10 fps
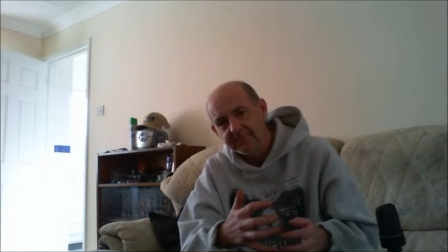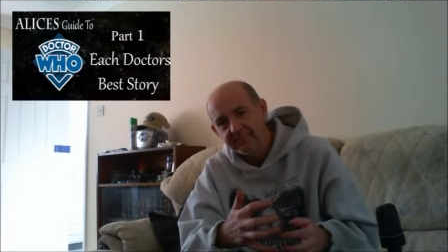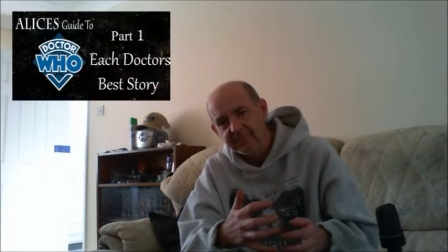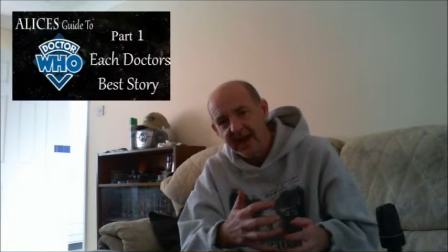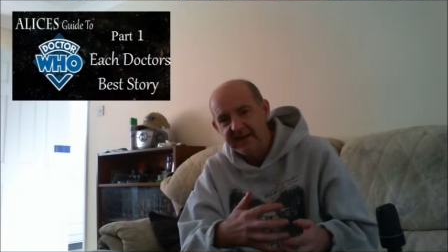
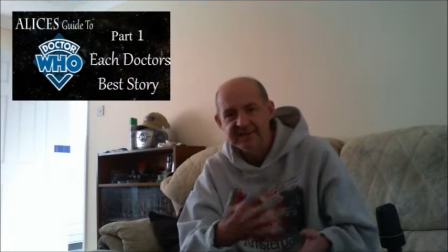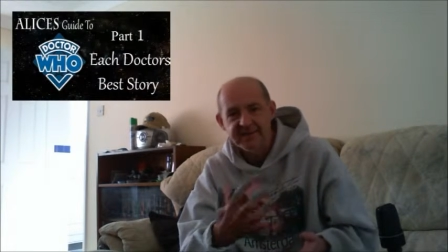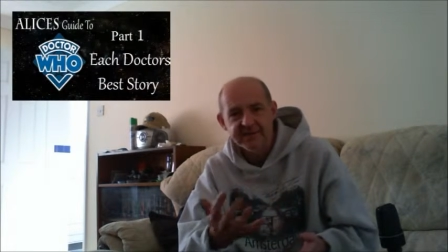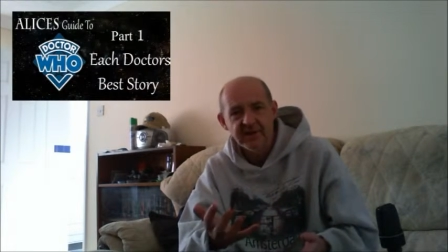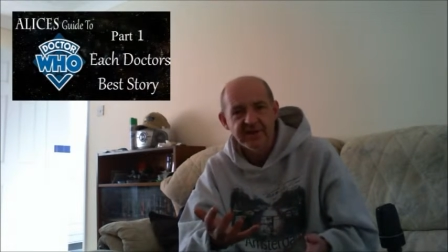
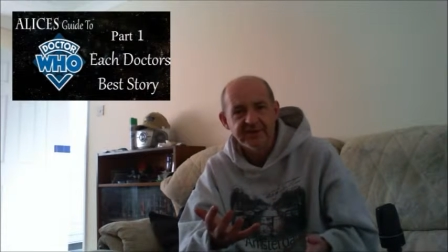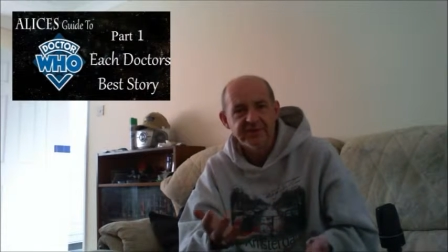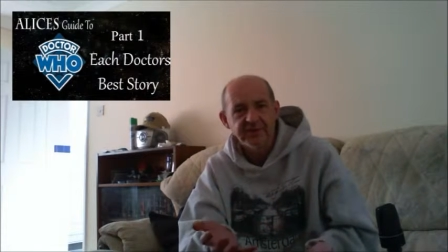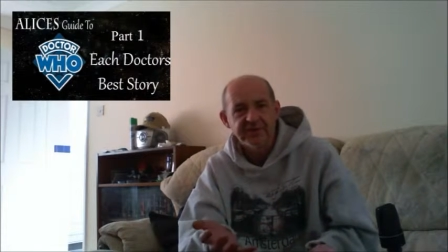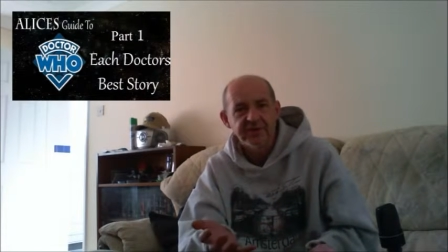Alice's Guide to
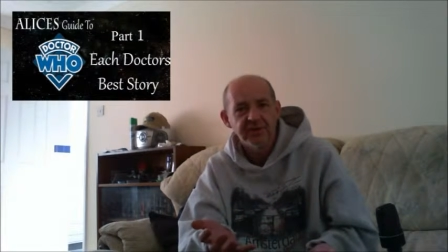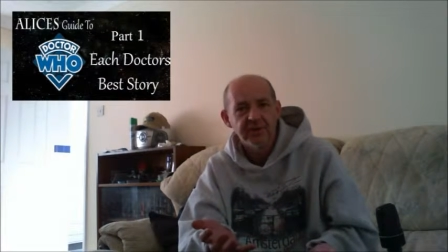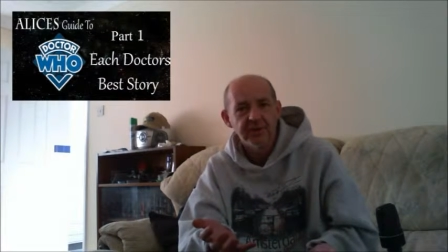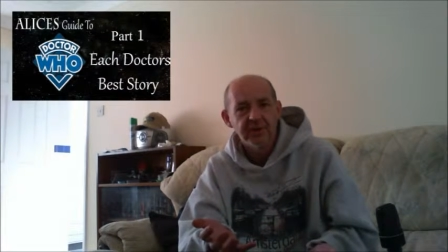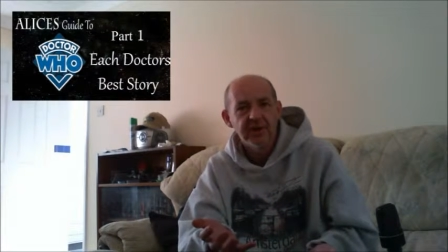Doctor
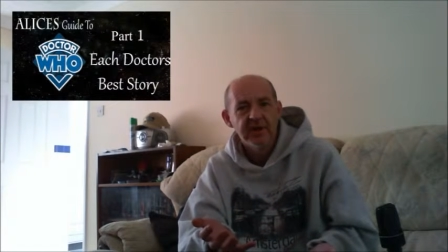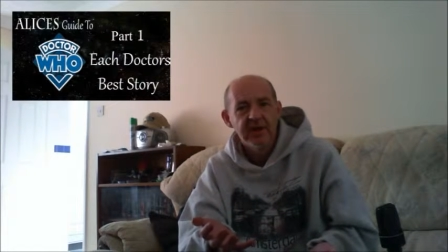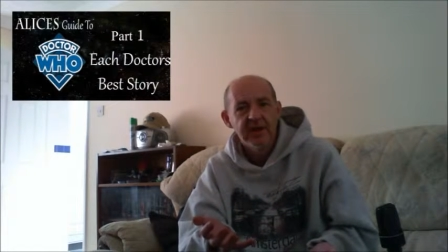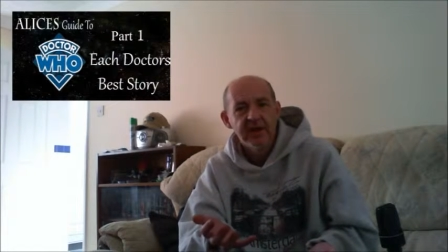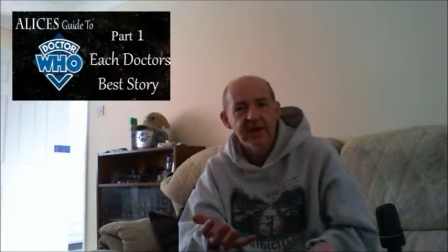Who,
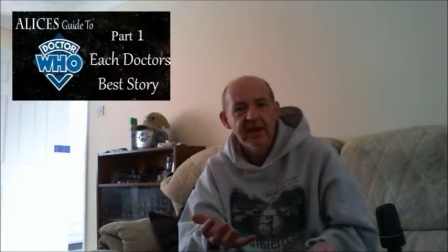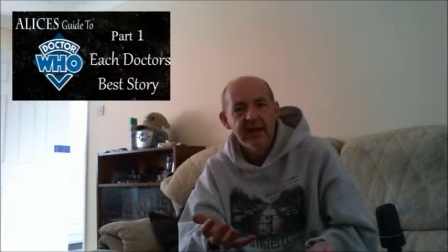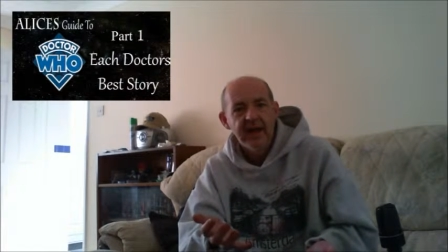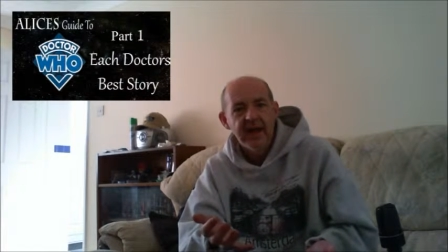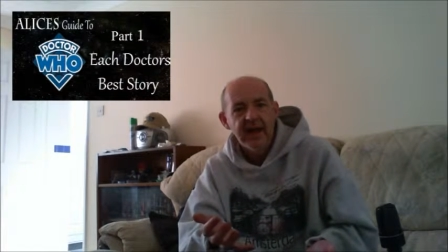
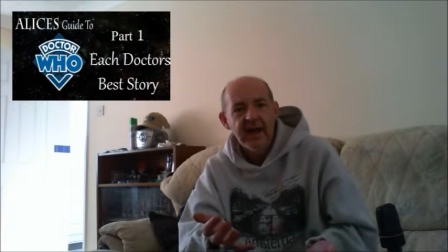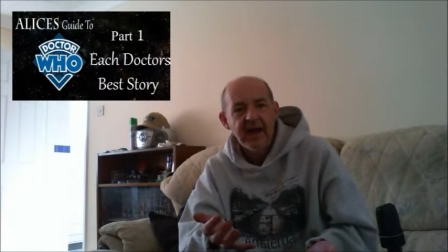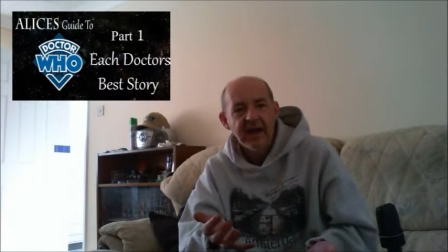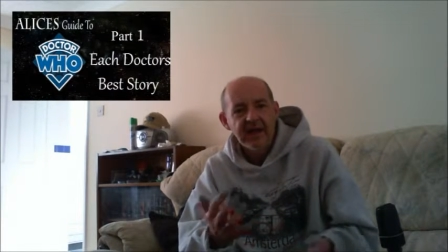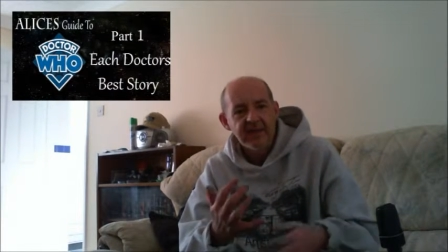
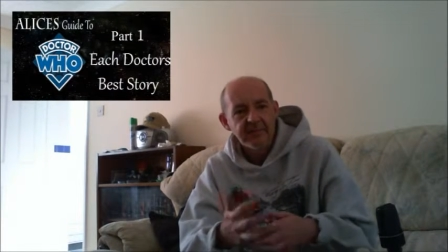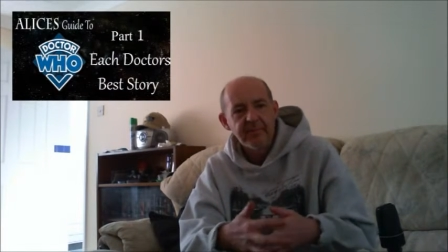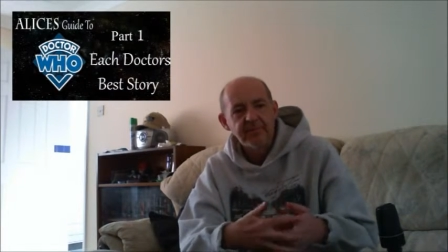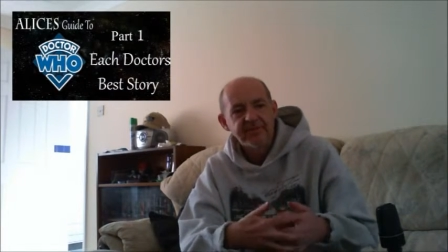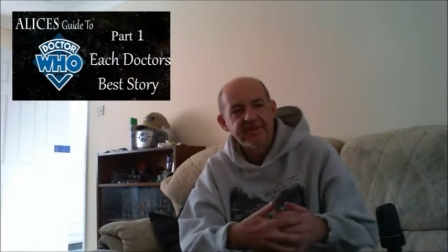in a little bit
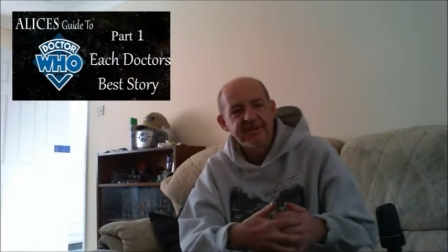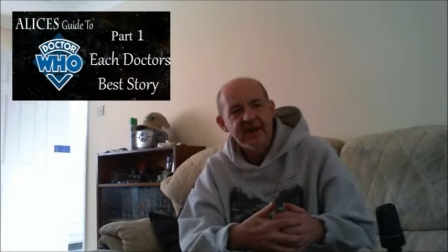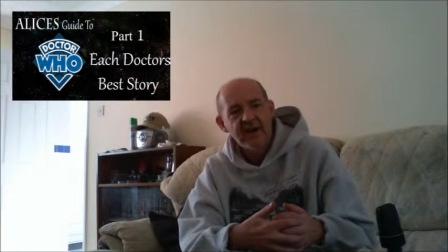more detail.